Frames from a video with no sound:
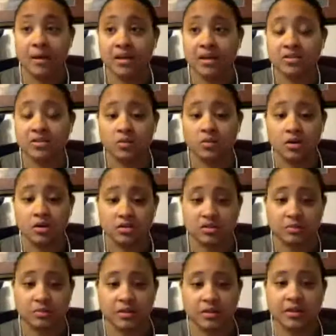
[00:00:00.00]
it worse,
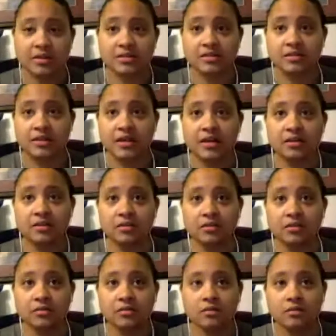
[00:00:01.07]
because then
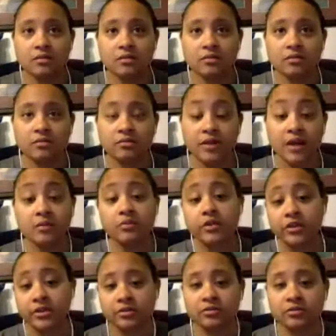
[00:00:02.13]

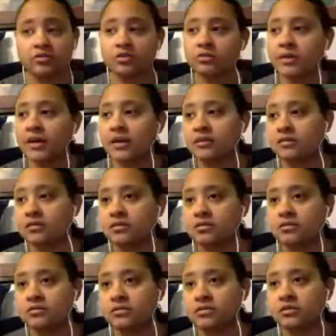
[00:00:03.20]
what do?
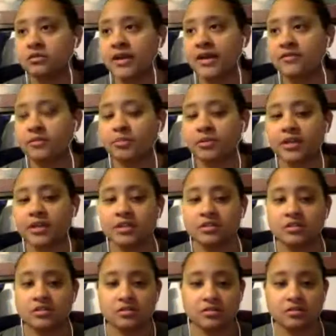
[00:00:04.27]
You have the police